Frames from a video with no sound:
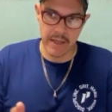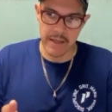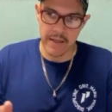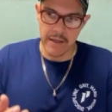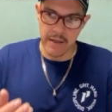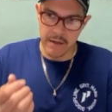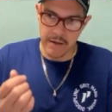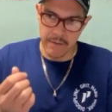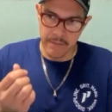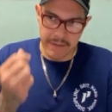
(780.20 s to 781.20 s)
Mm.
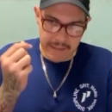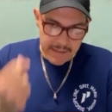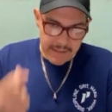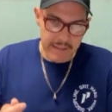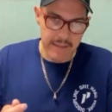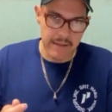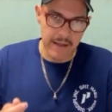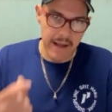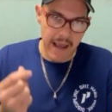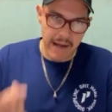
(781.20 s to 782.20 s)
Um, listening,
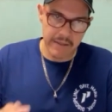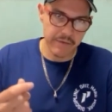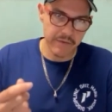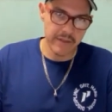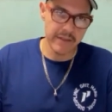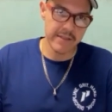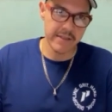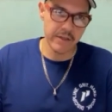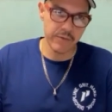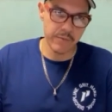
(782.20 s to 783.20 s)
uh, actively
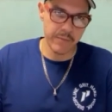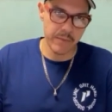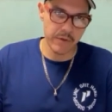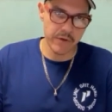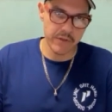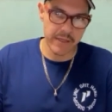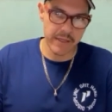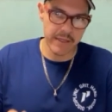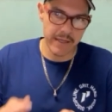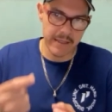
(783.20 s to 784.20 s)
listening to what people are
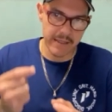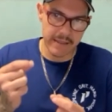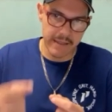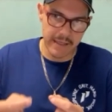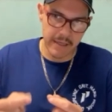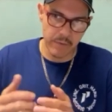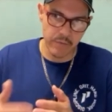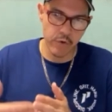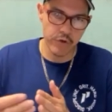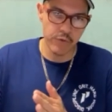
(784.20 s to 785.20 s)
saying, and then think
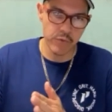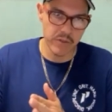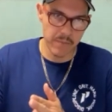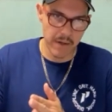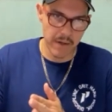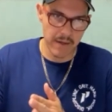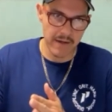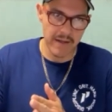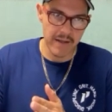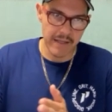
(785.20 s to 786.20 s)
before you respond.
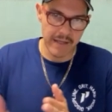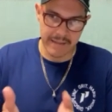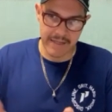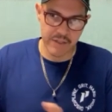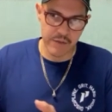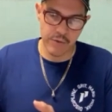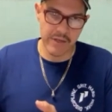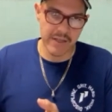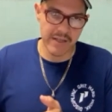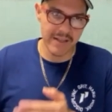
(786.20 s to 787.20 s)
Like that's so
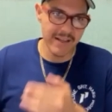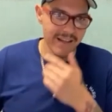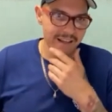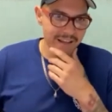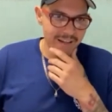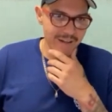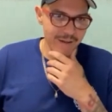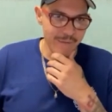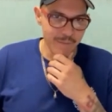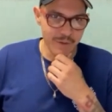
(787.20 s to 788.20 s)
key
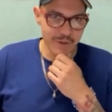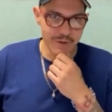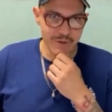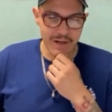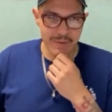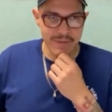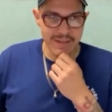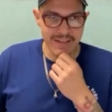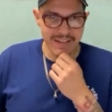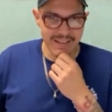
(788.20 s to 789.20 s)
um, when you're trying to
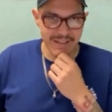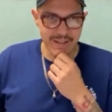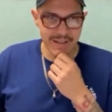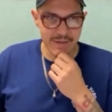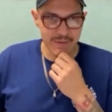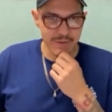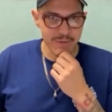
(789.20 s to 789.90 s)
be uh, successful.